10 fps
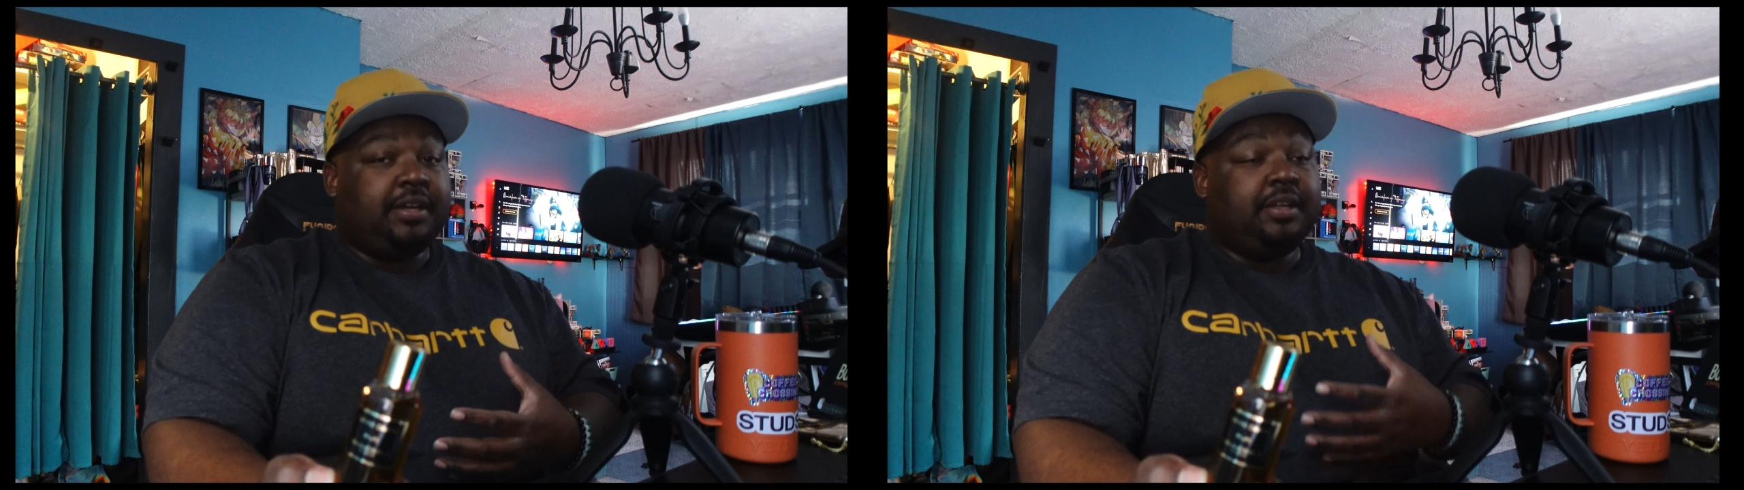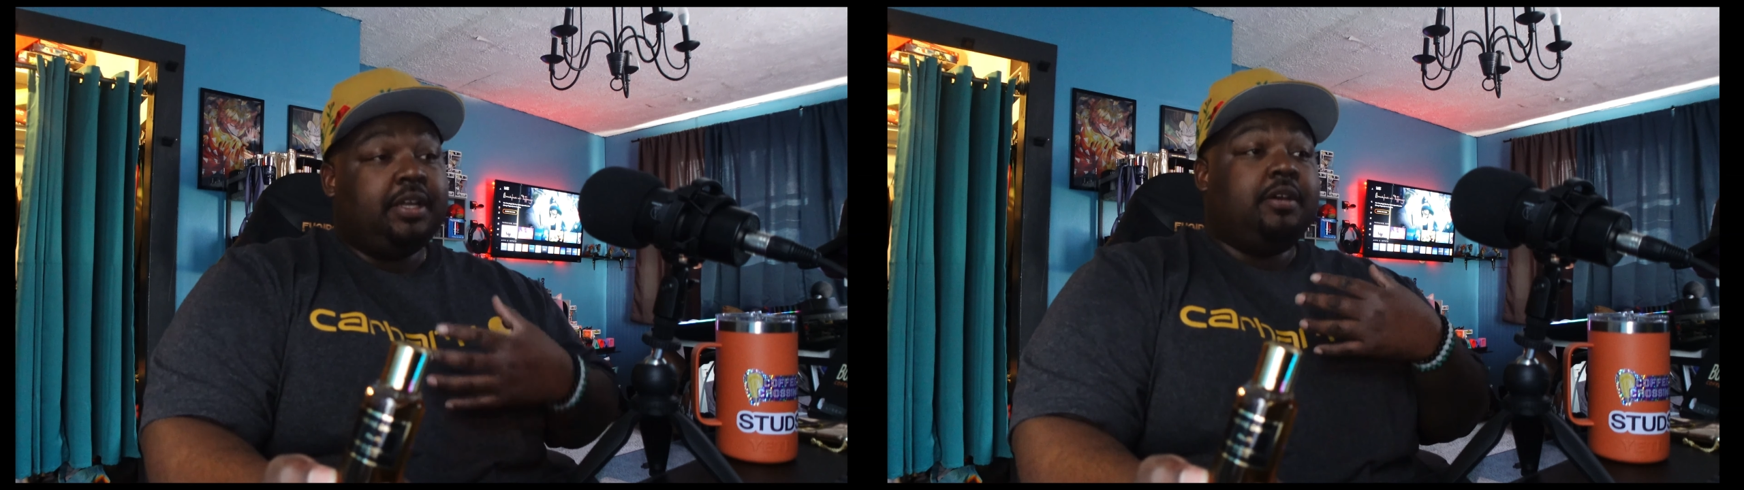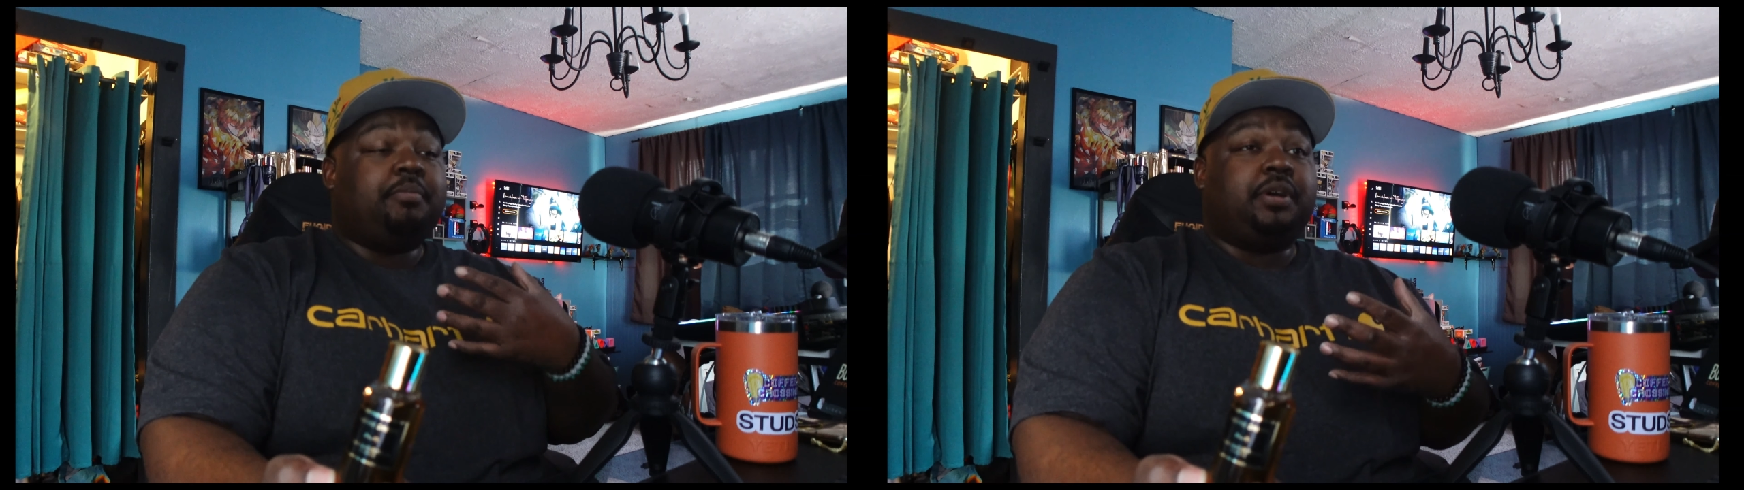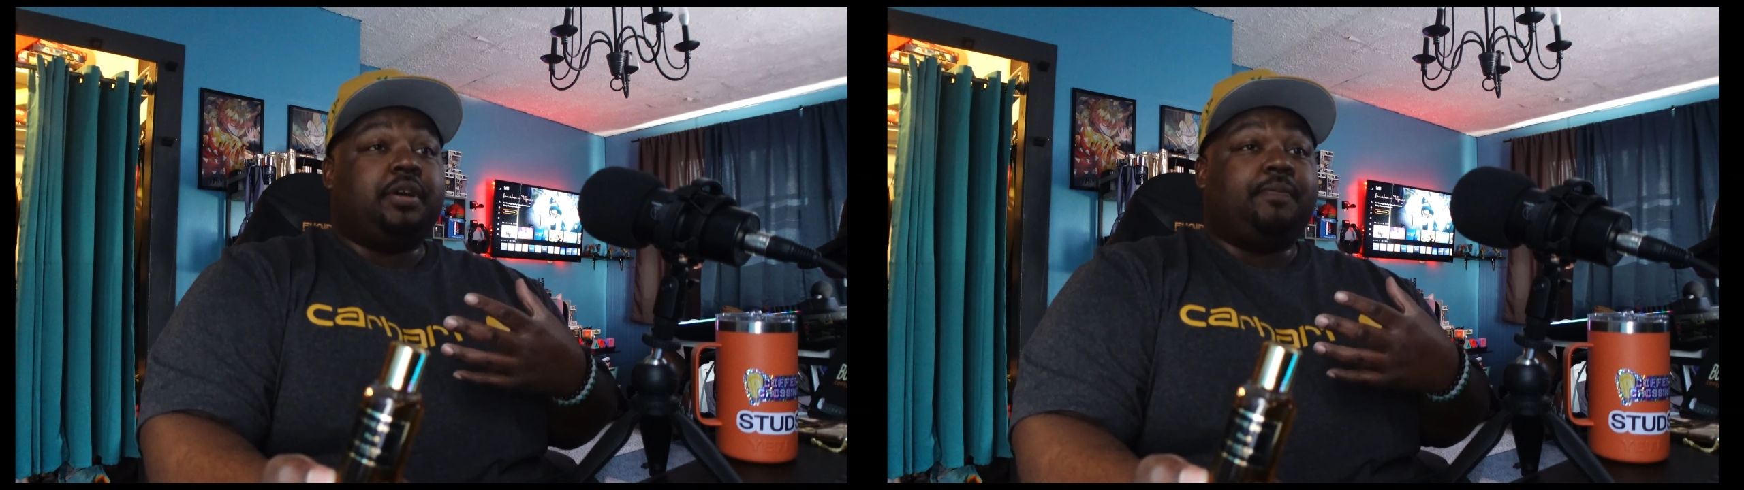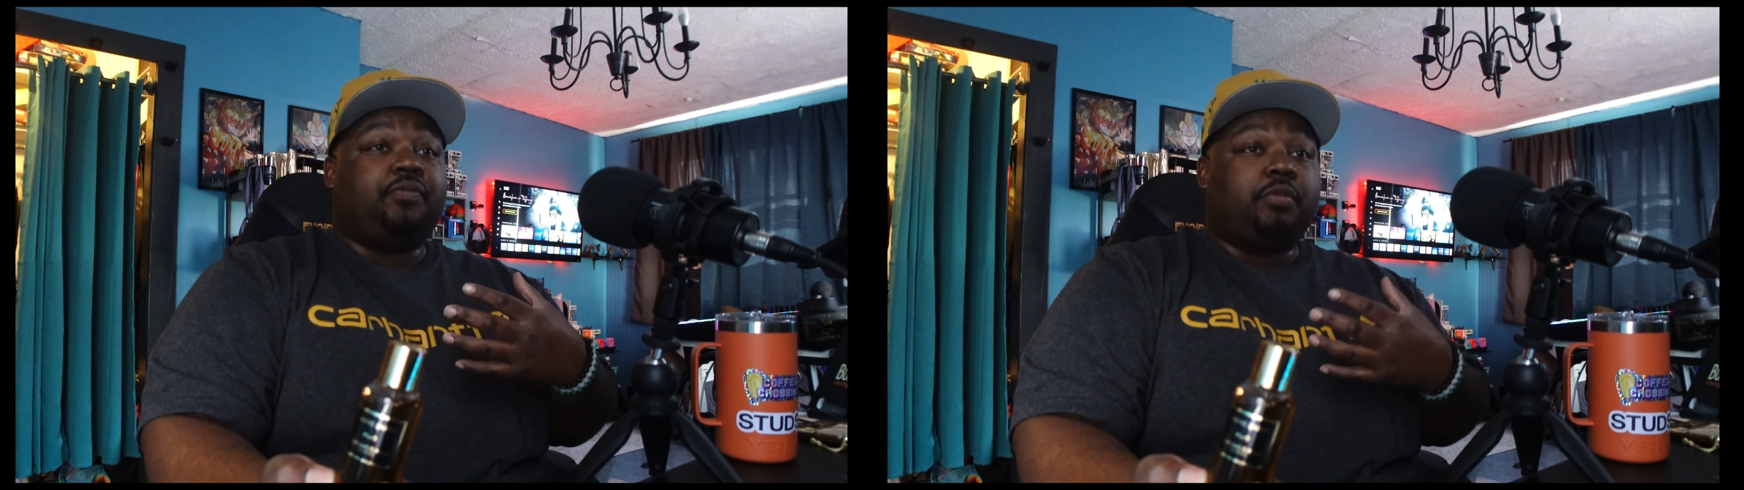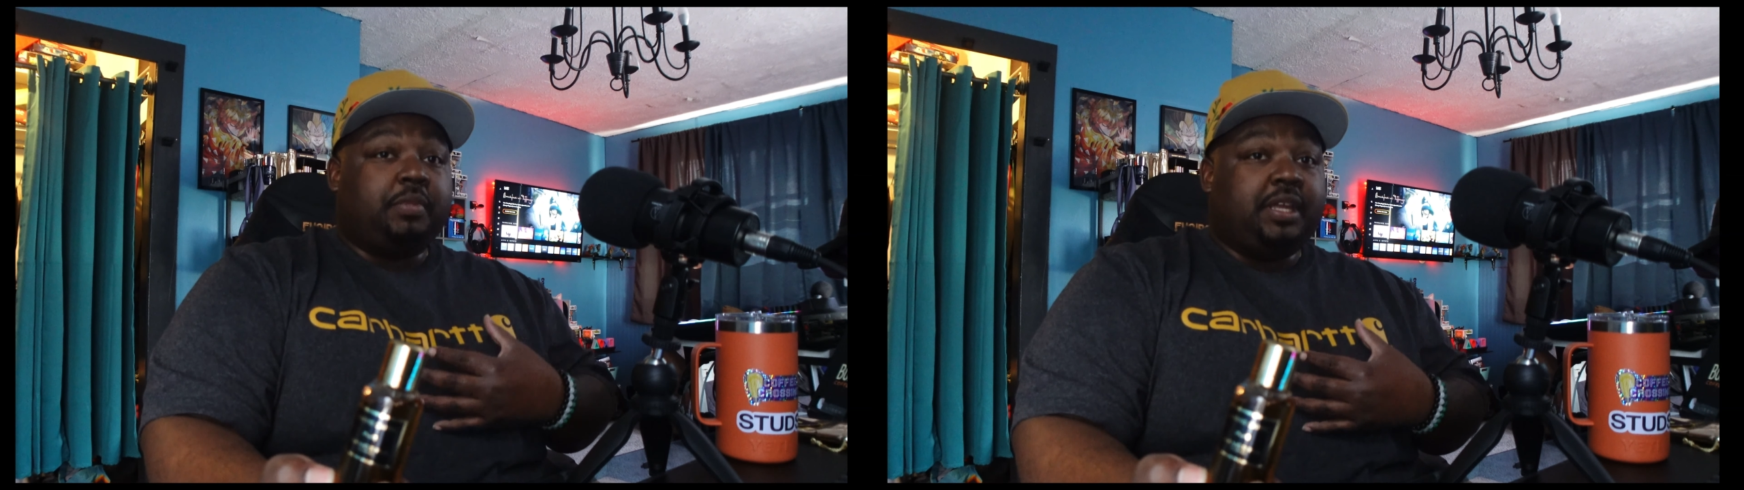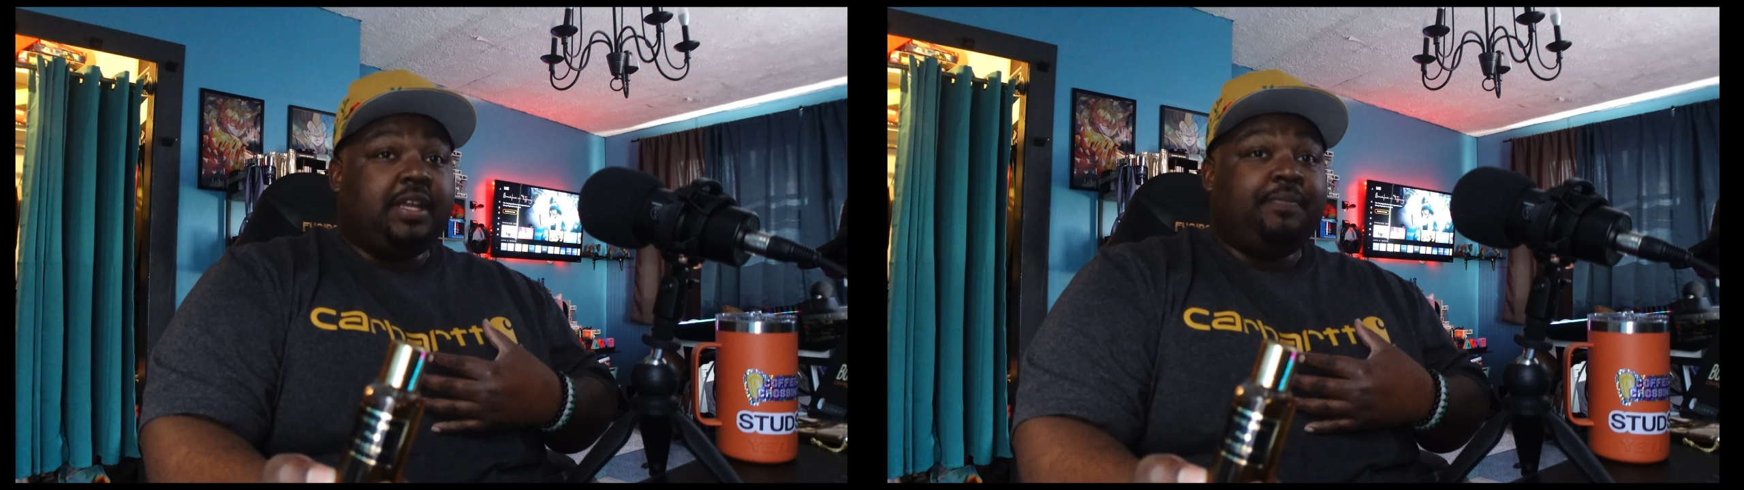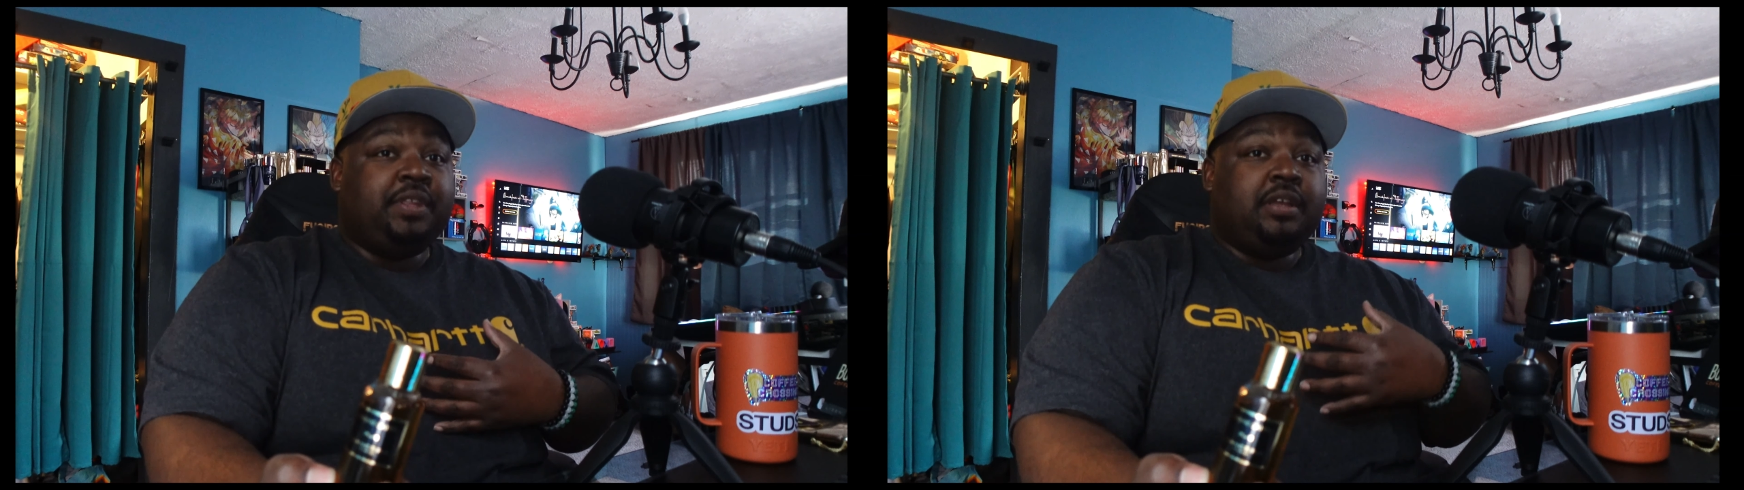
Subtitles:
it, but for me,